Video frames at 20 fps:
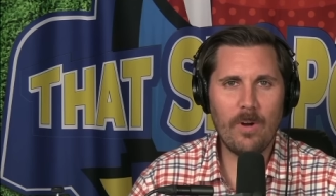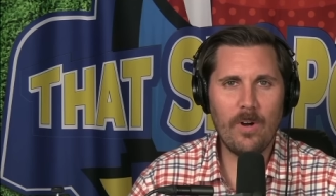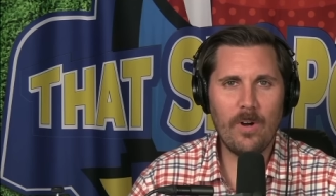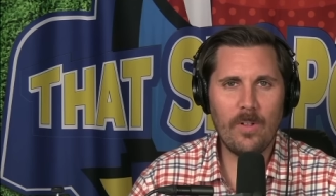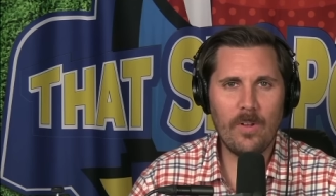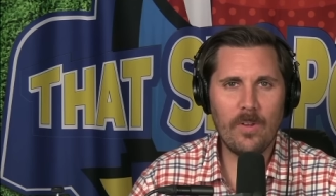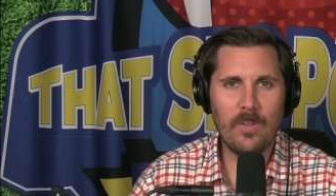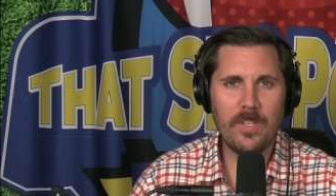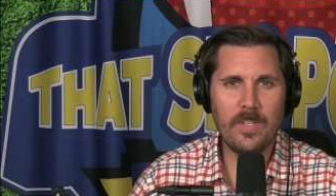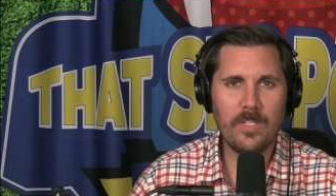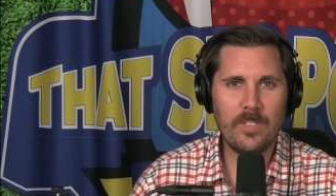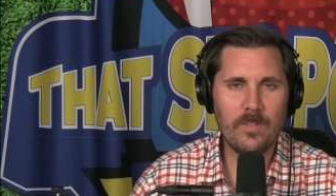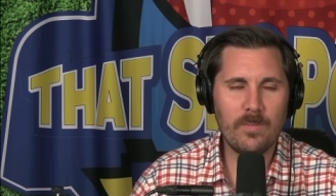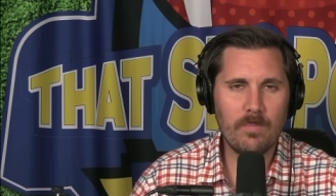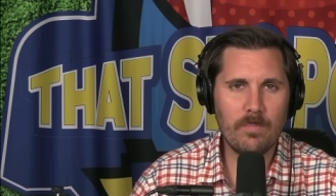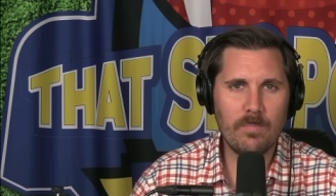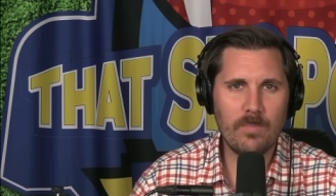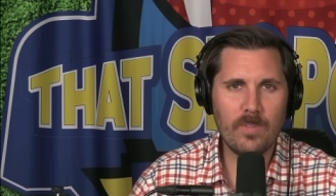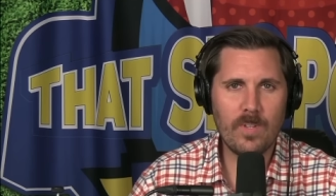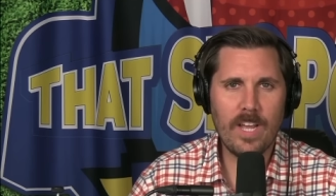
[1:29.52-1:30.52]
All these
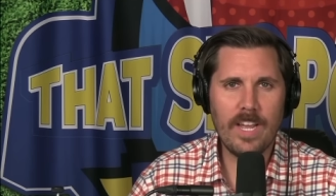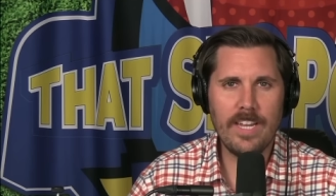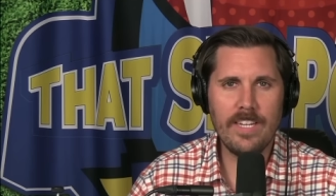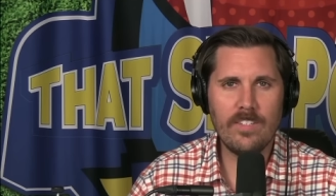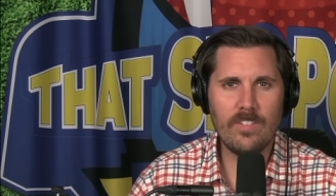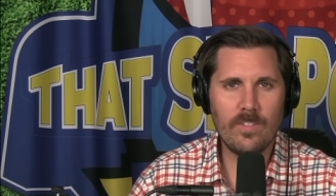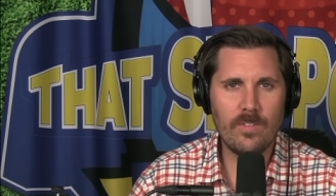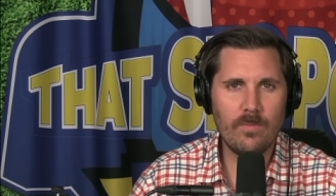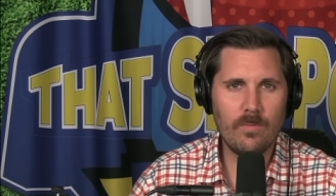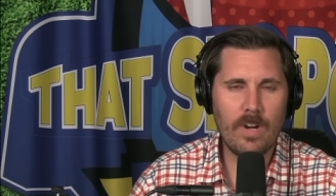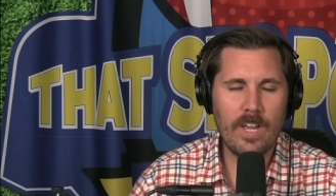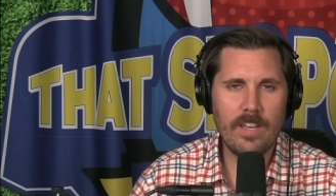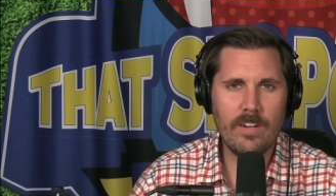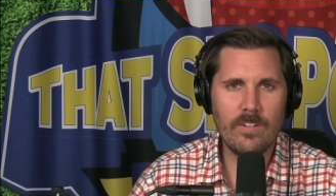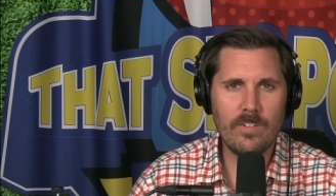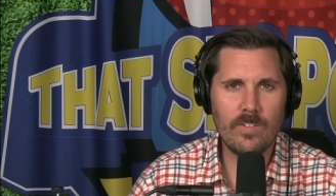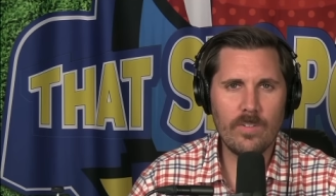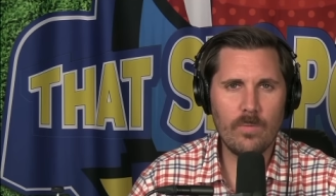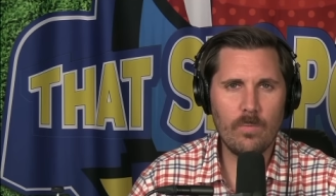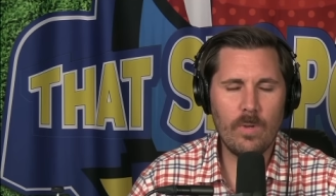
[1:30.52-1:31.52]
sites and
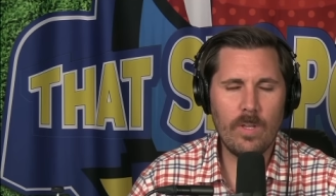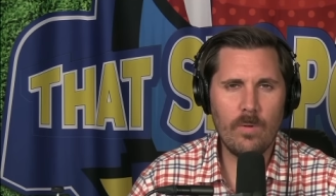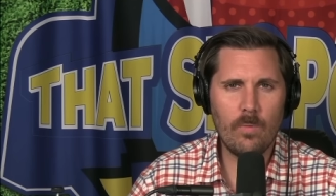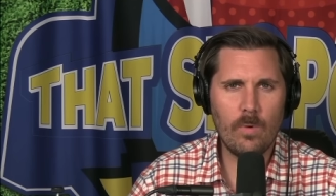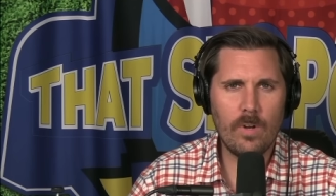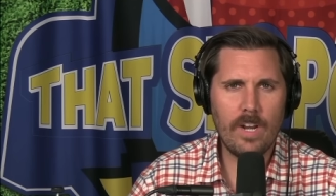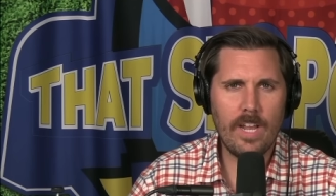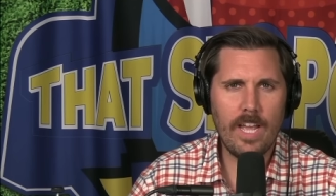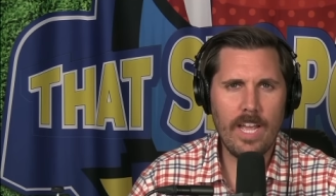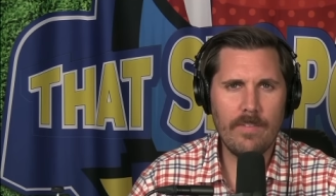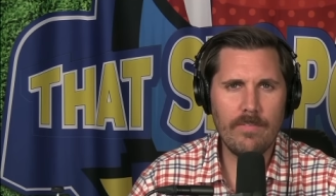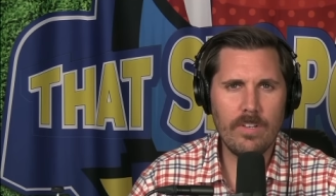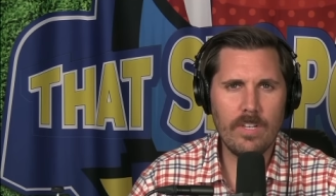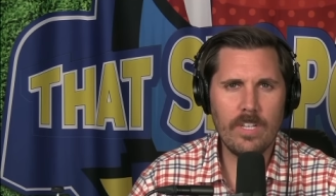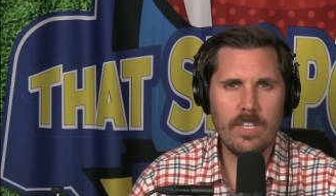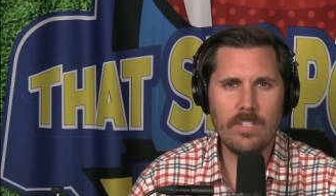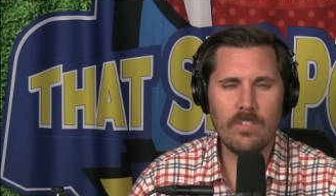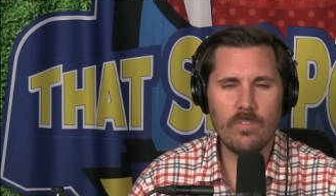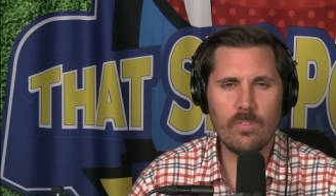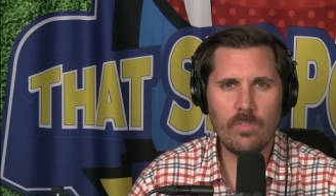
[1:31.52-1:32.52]
writers and, and what have you
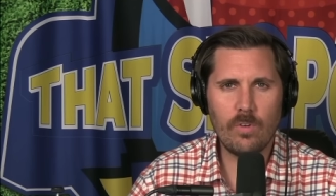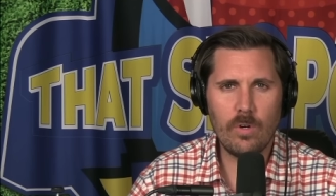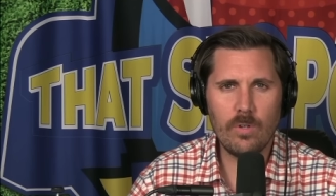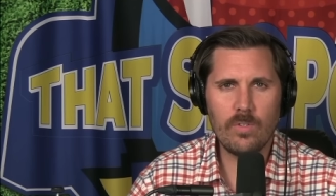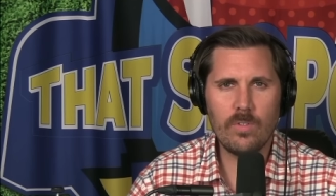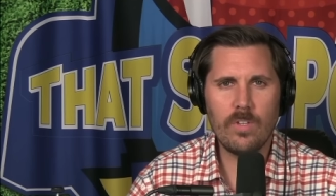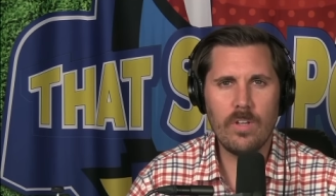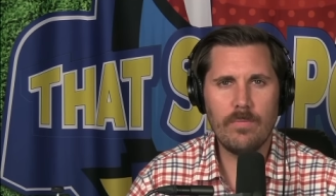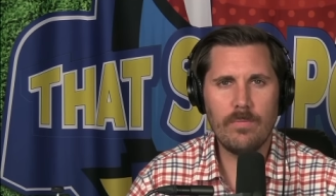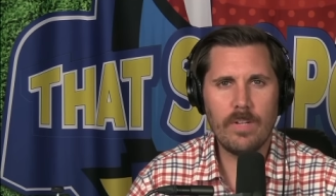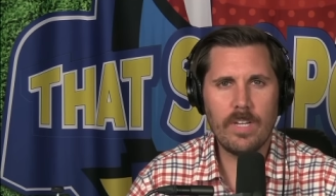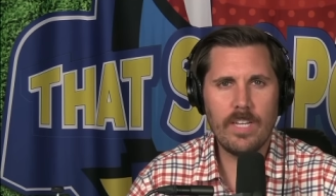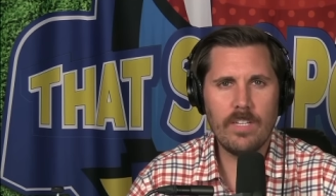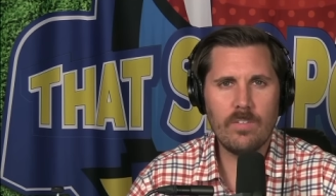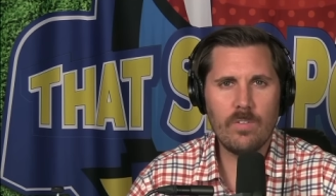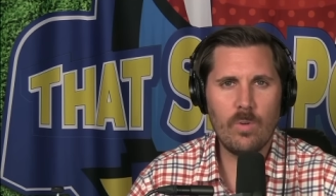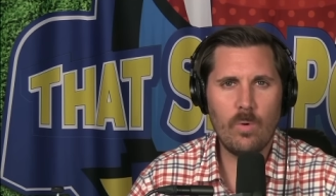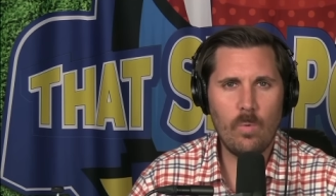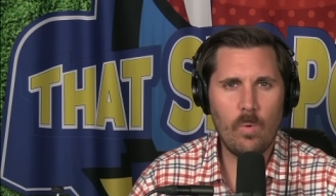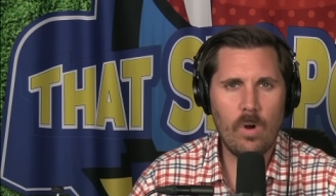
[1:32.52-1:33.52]
to just throw stuff
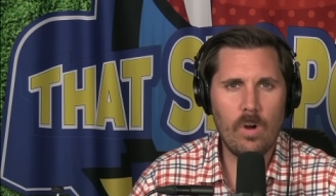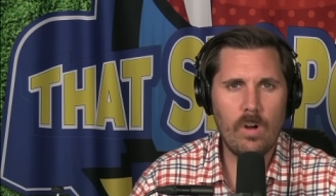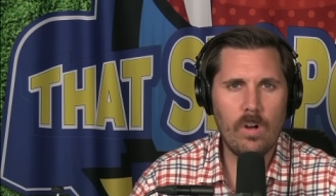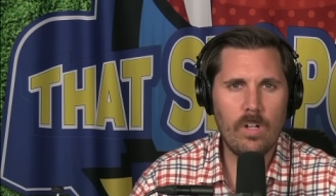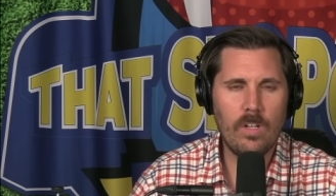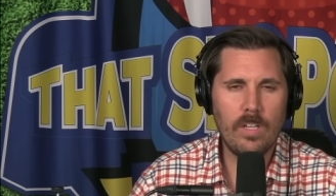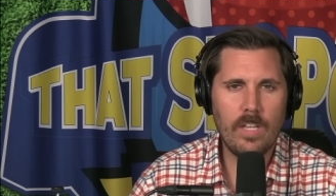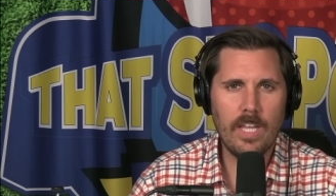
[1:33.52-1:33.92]
against the wall.